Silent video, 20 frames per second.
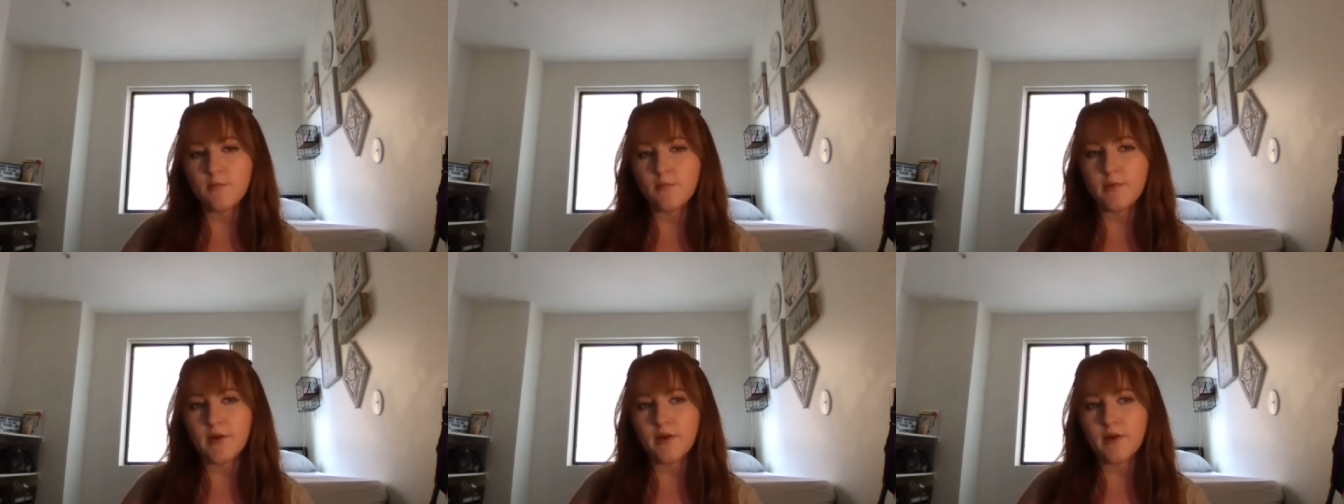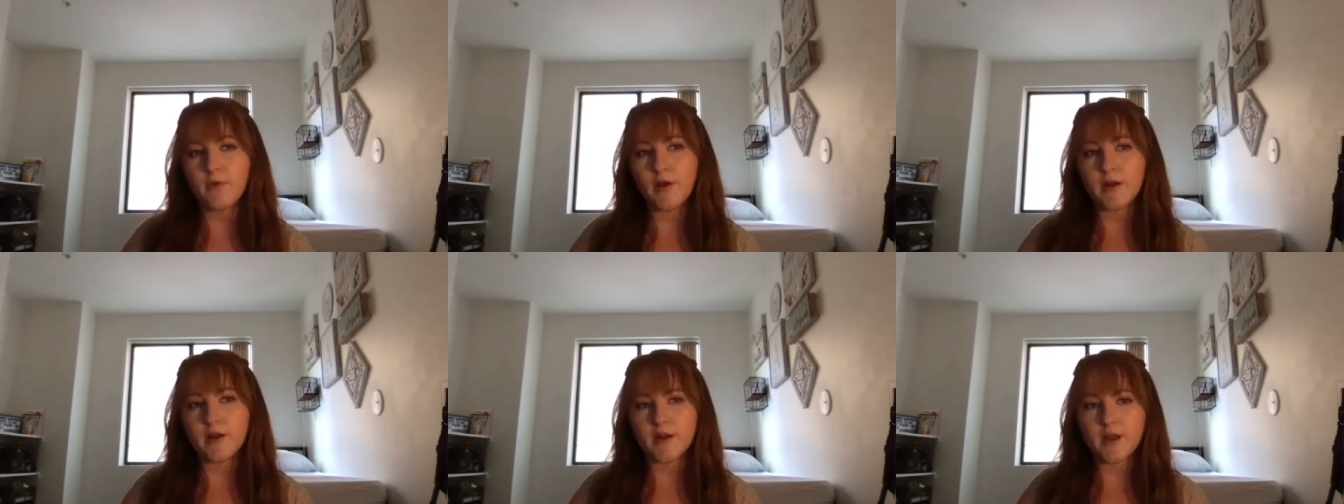but
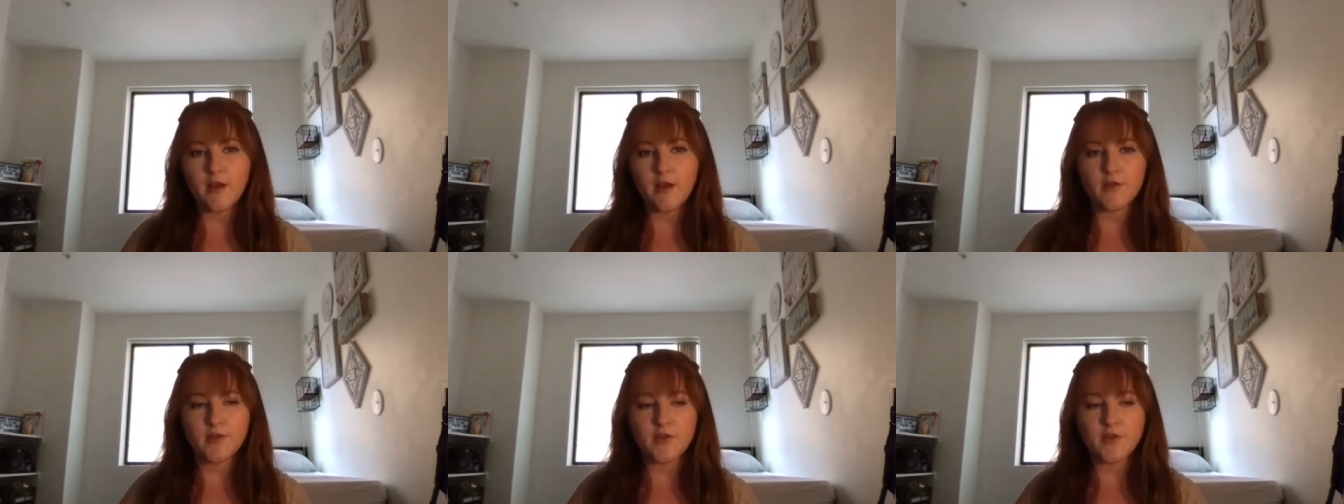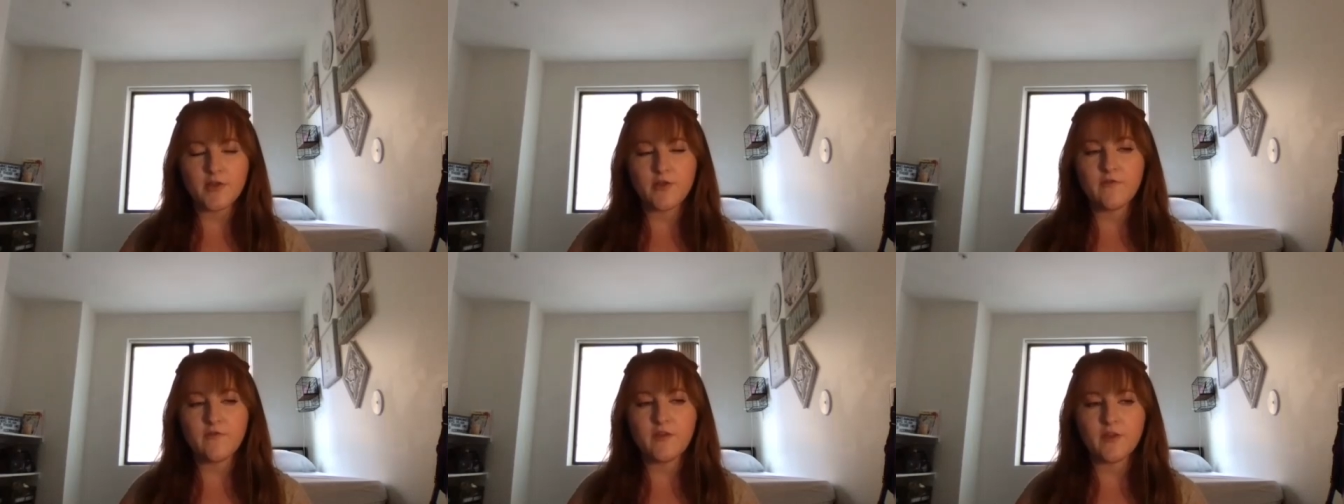right now
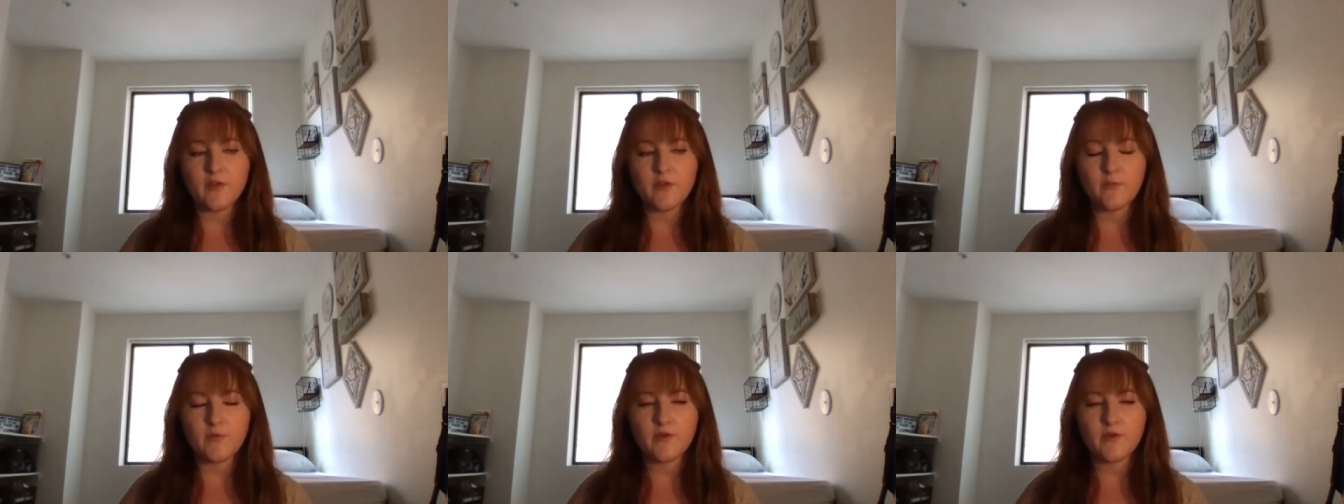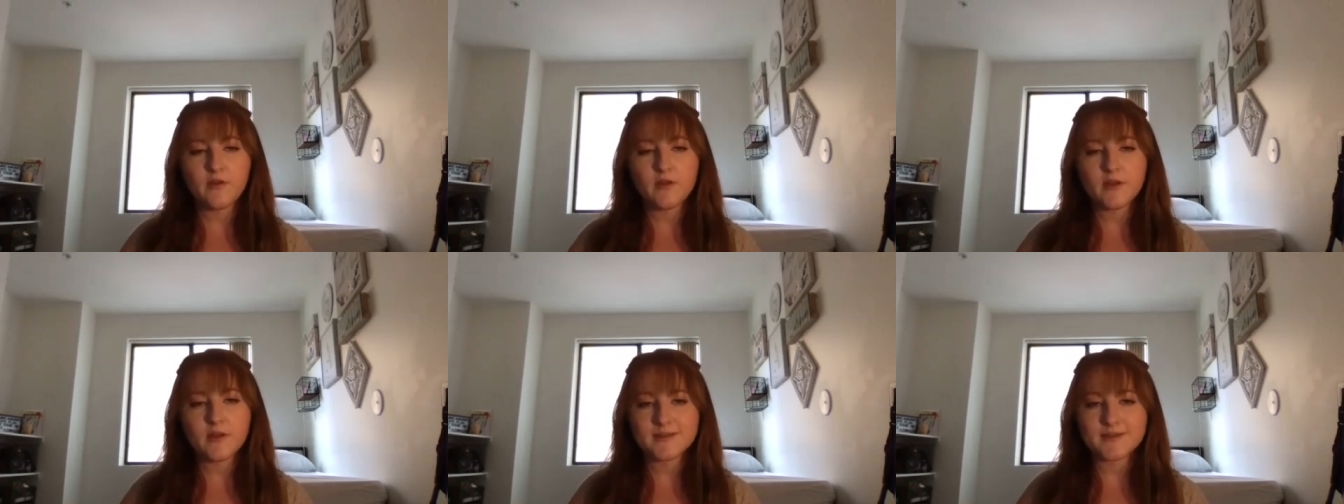the
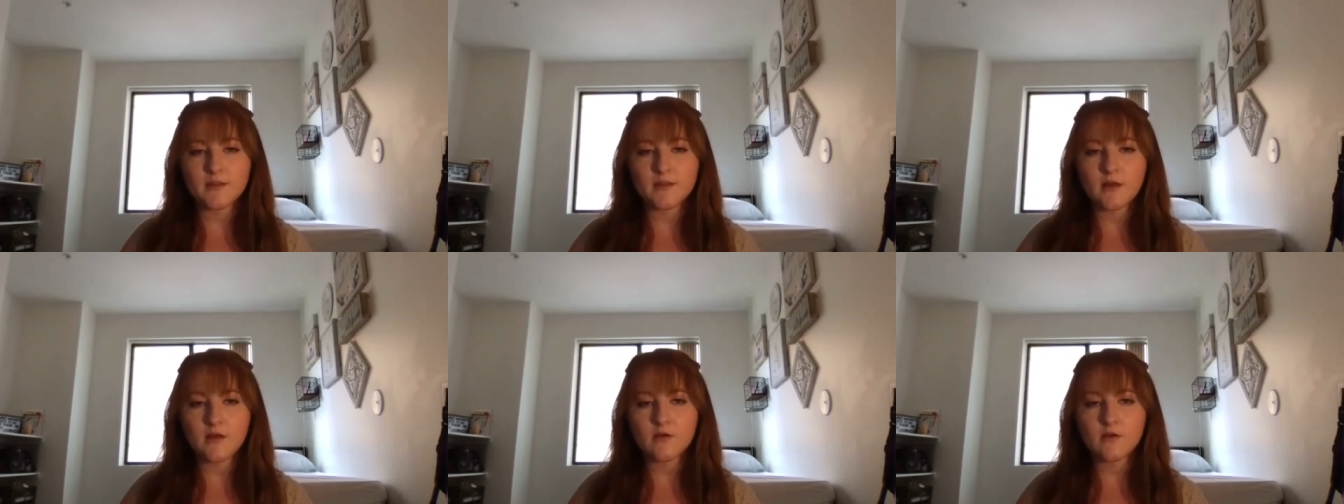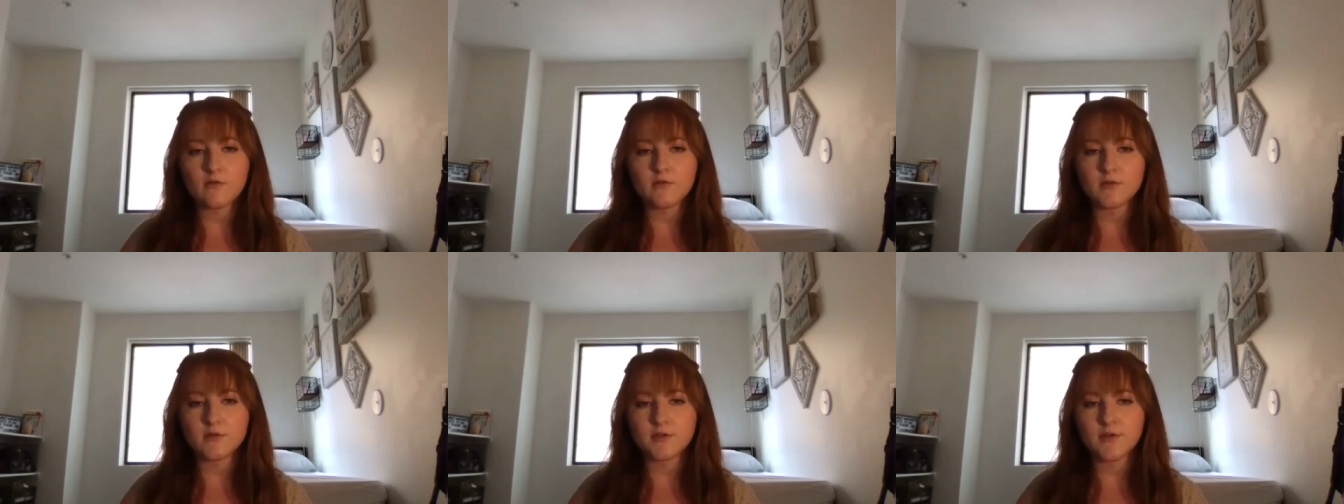availability is
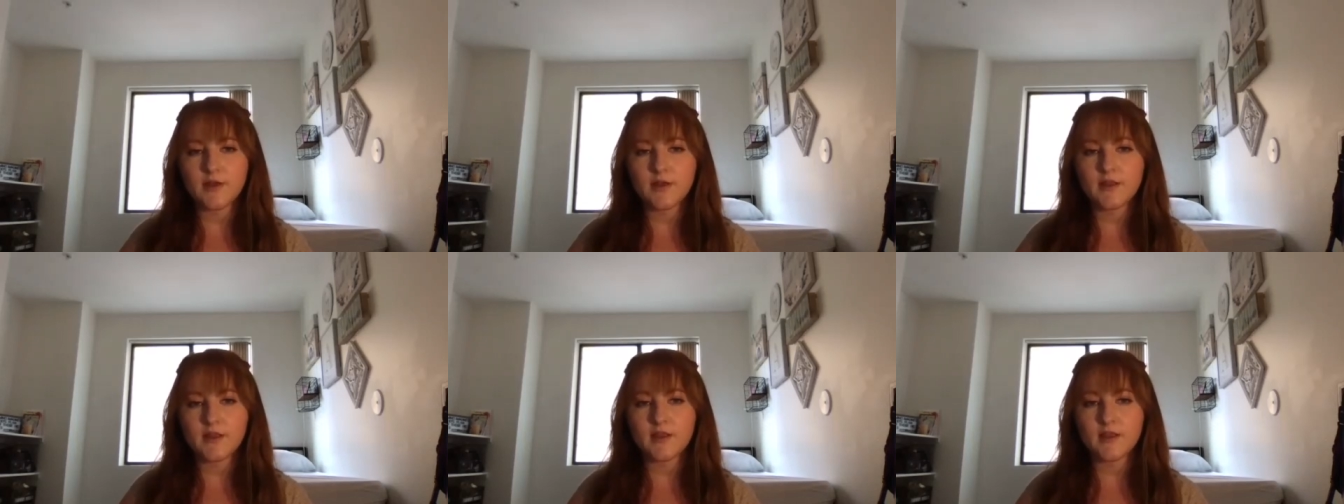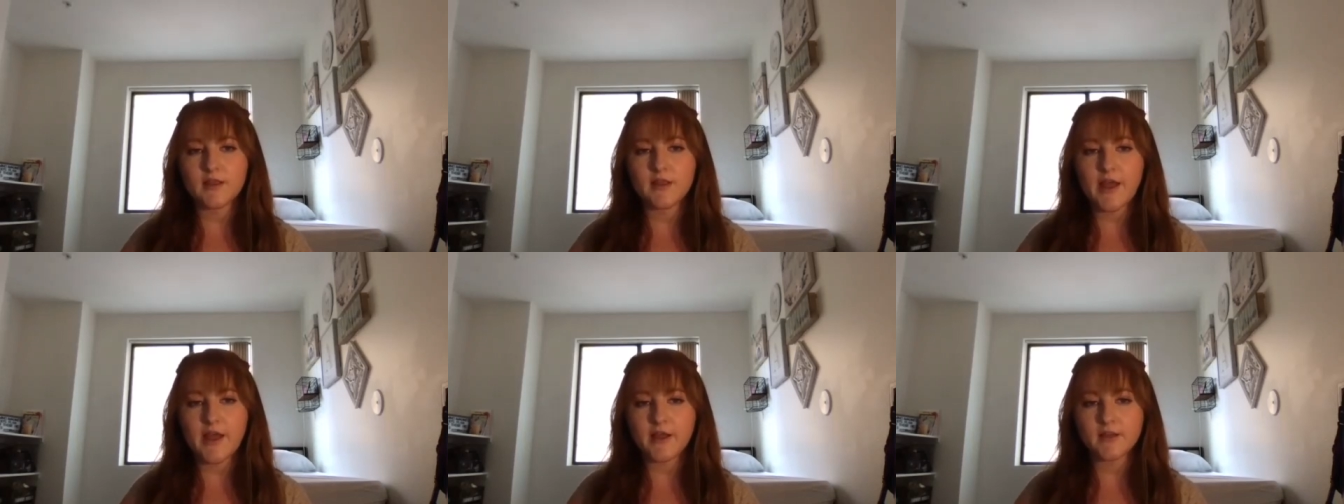low, so I
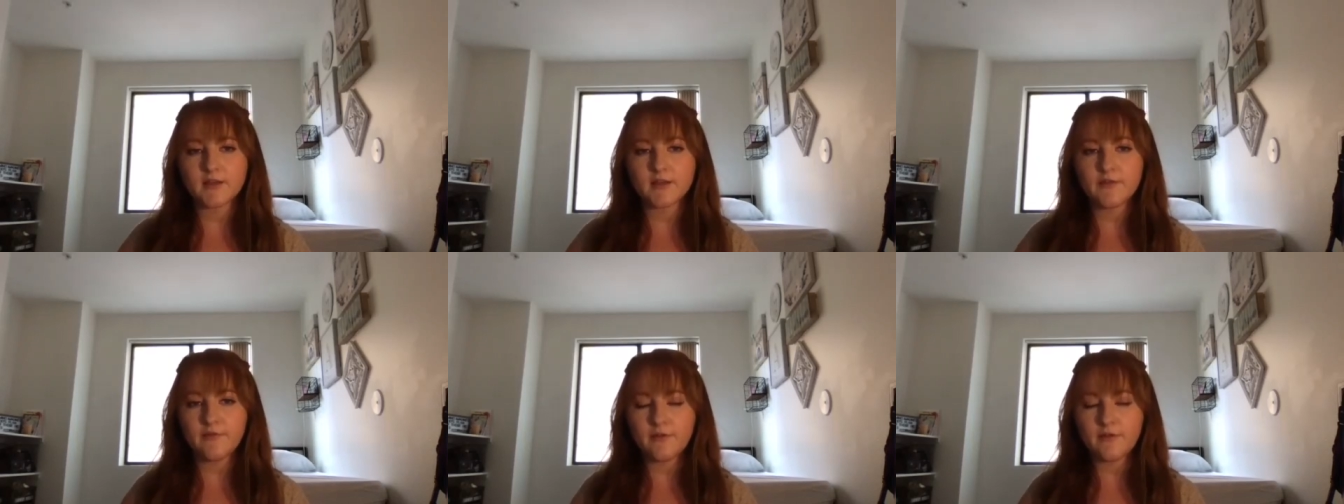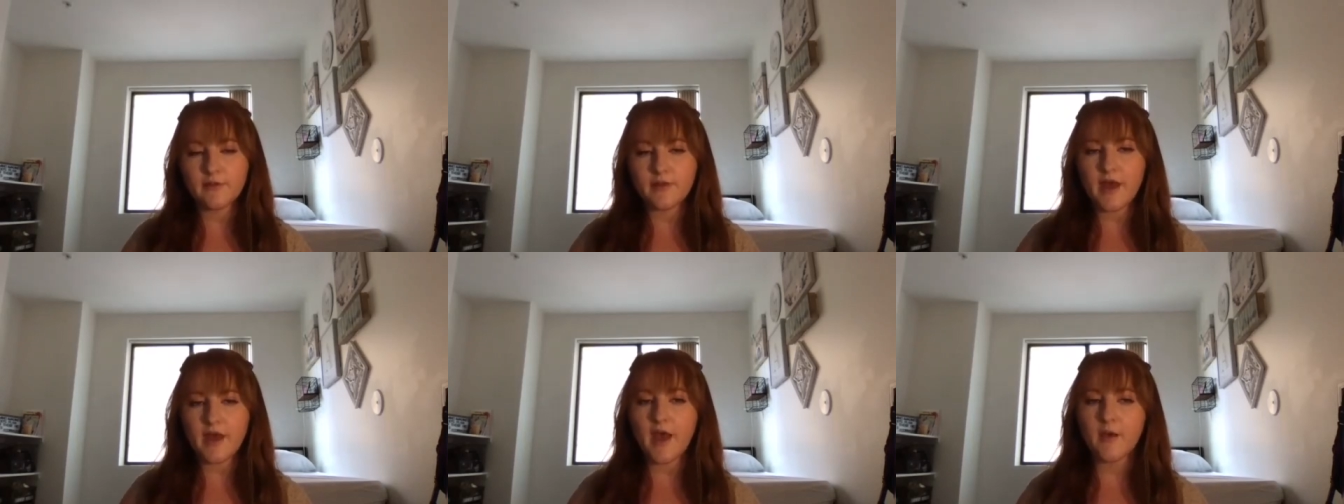think that's for
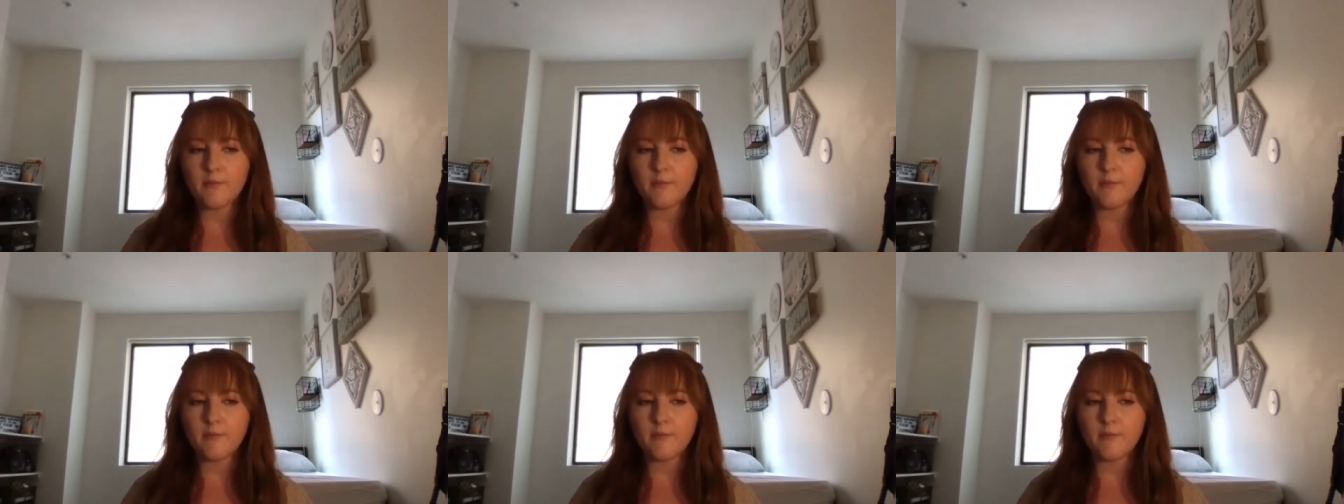that.